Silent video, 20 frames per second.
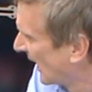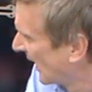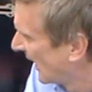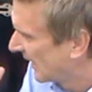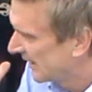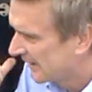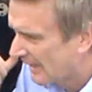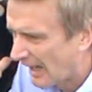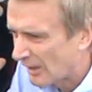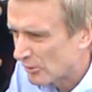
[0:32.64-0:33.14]

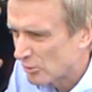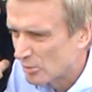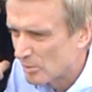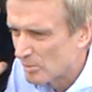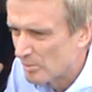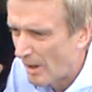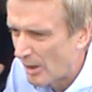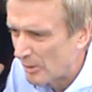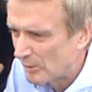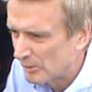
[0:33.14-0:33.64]
in the actual
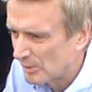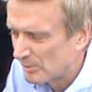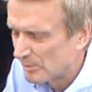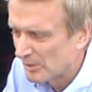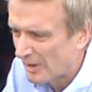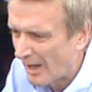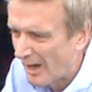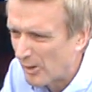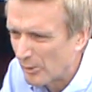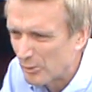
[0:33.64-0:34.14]
boats
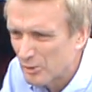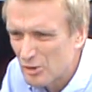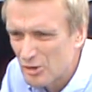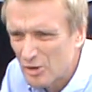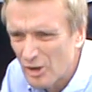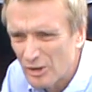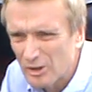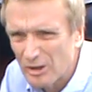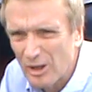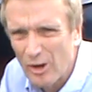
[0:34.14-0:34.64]
themselves,
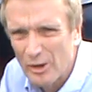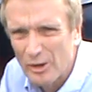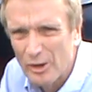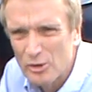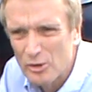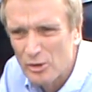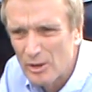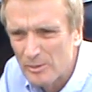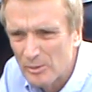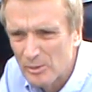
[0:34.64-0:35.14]
just like the
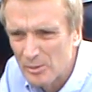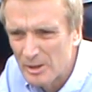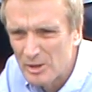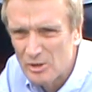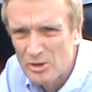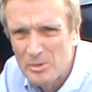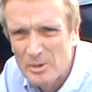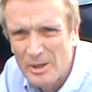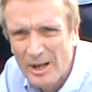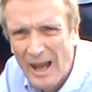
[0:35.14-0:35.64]
trip
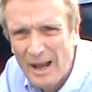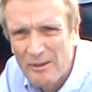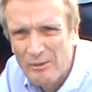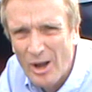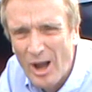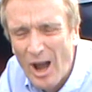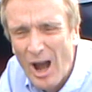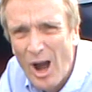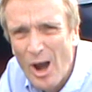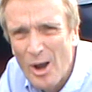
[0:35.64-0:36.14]
switch you would have
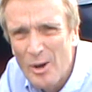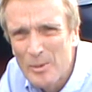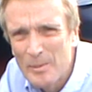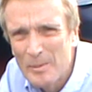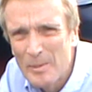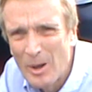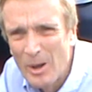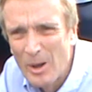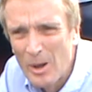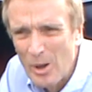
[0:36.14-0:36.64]
at home,
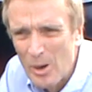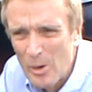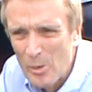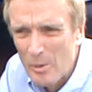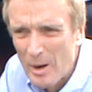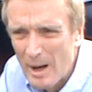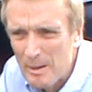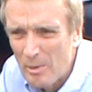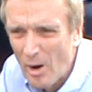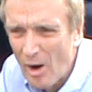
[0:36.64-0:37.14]

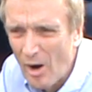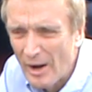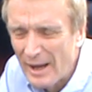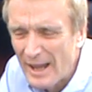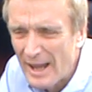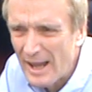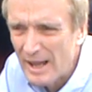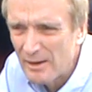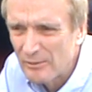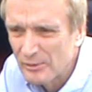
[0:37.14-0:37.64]
whereby
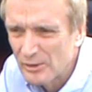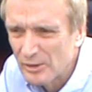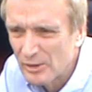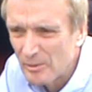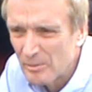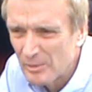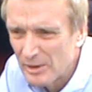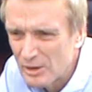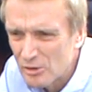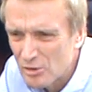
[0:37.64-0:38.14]
if
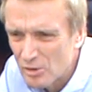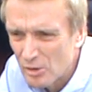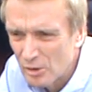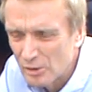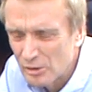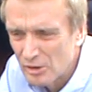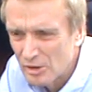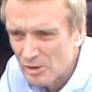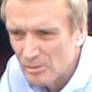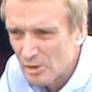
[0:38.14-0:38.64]
something
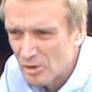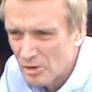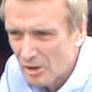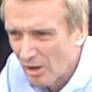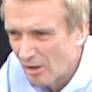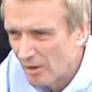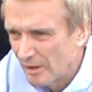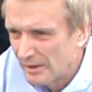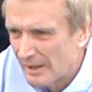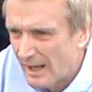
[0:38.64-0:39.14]
draws too much
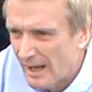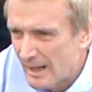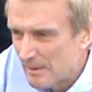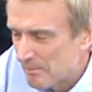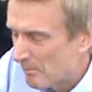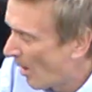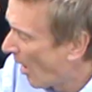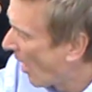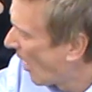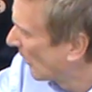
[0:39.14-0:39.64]
current it
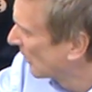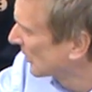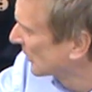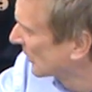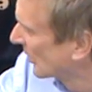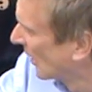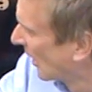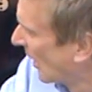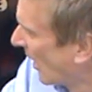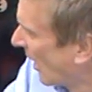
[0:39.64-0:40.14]

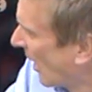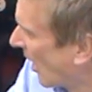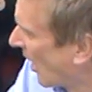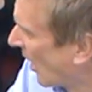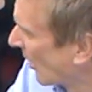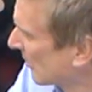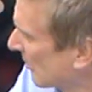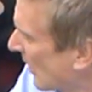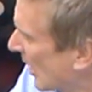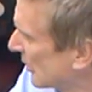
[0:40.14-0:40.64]
pops.
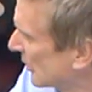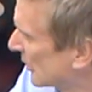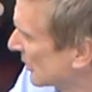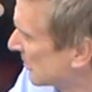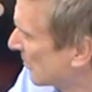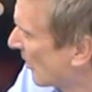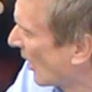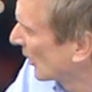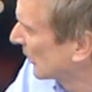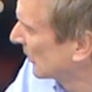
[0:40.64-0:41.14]
On most
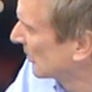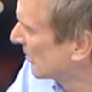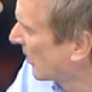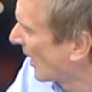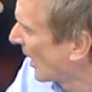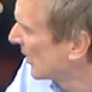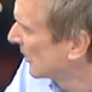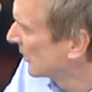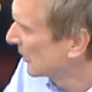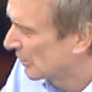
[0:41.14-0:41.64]
modern
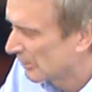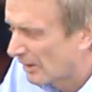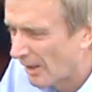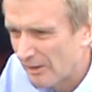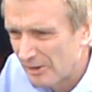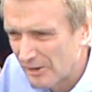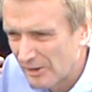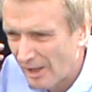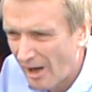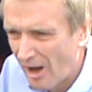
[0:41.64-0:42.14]
boats
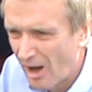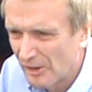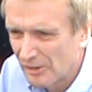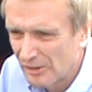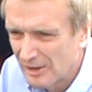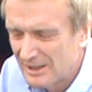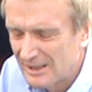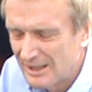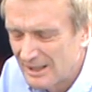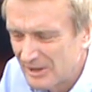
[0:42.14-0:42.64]
there is an
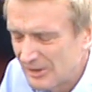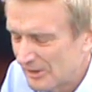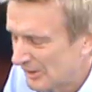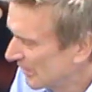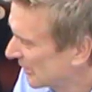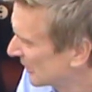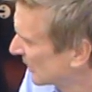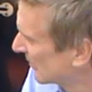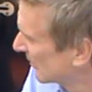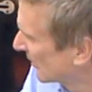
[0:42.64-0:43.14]
RCD system